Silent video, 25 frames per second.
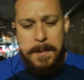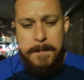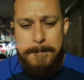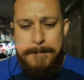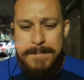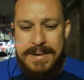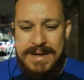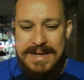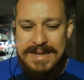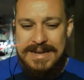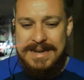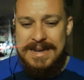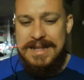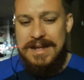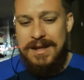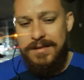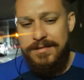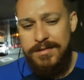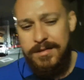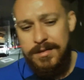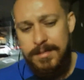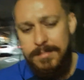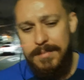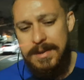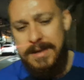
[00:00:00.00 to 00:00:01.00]
But
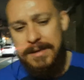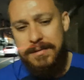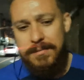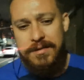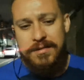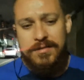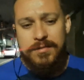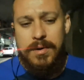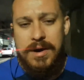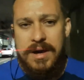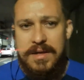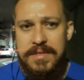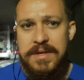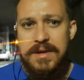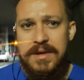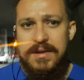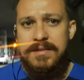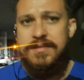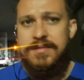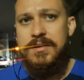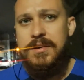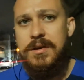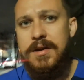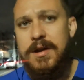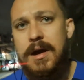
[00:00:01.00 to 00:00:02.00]
also the main reason why I think it's a
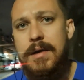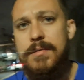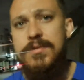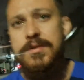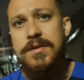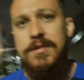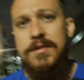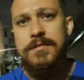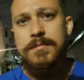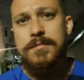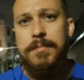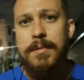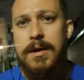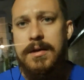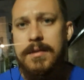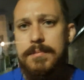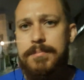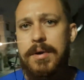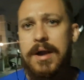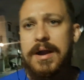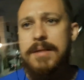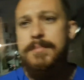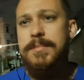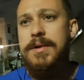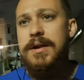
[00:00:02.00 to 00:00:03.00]
good option is
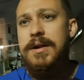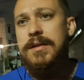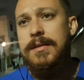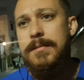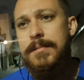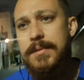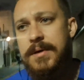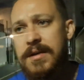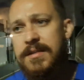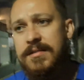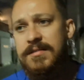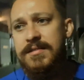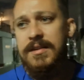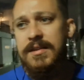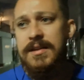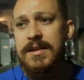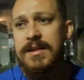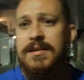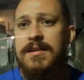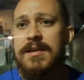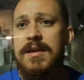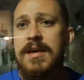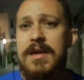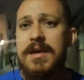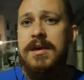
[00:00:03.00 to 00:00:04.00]
primarily because
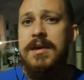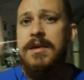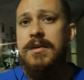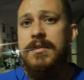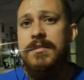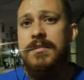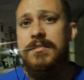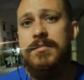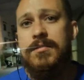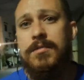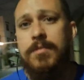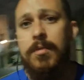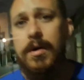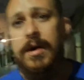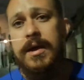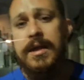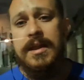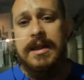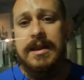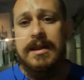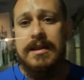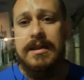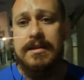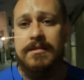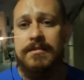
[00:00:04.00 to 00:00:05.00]
it's quite
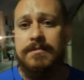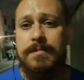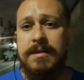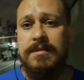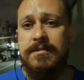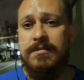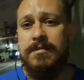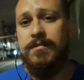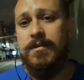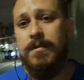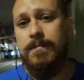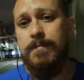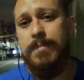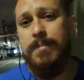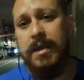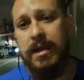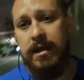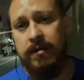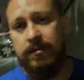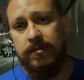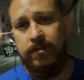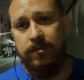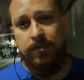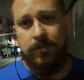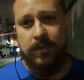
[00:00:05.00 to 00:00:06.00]
inexpensive compared
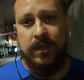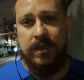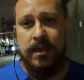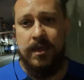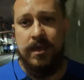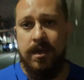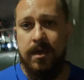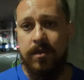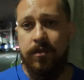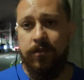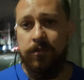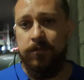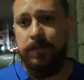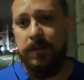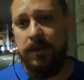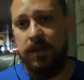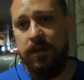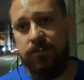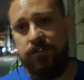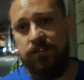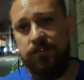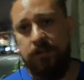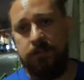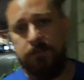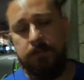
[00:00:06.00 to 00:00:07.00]
to like those bigger
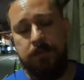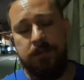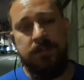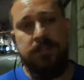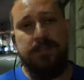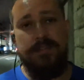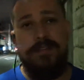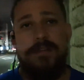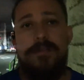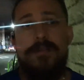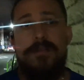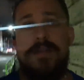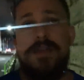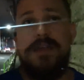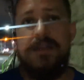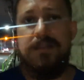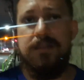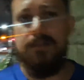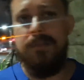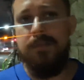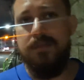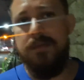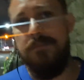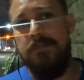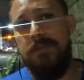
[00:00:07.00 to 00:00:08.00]
gyms, but you still get
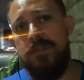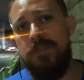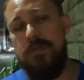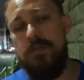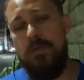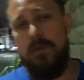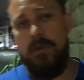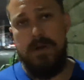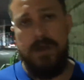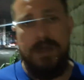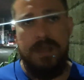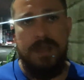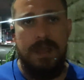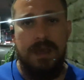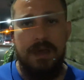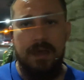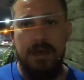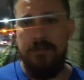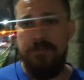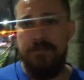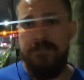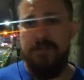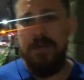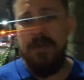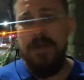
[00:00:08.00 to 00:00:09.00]
the majority
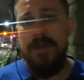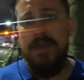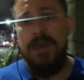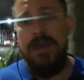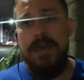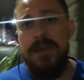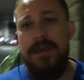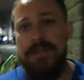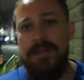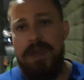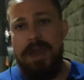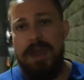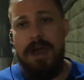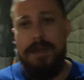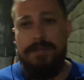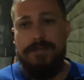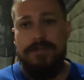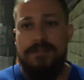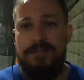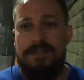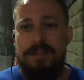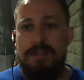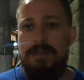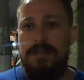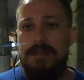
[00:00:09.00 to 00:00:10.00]
of the options
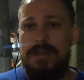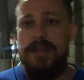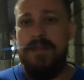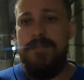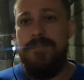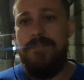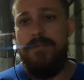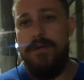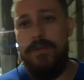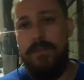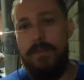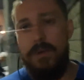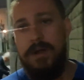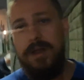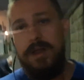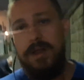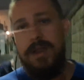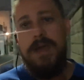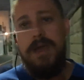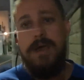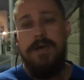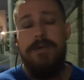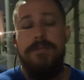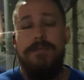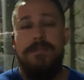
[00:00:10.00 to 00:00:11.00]
that you need for working
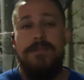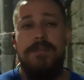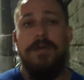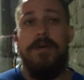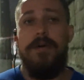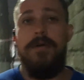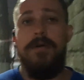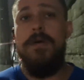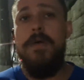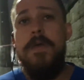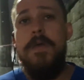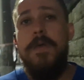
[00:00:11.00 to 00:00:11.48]
out. So